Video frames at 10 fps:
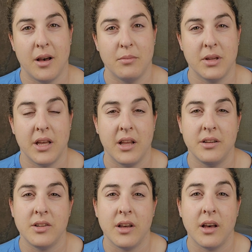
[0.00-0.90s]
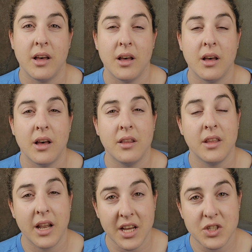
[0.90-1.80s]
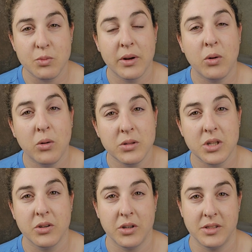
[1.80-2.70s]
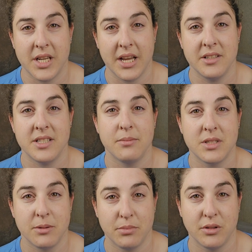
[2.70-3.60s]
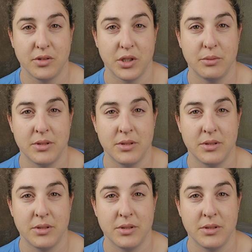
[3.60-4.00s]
And the next one also contains some simple verbs.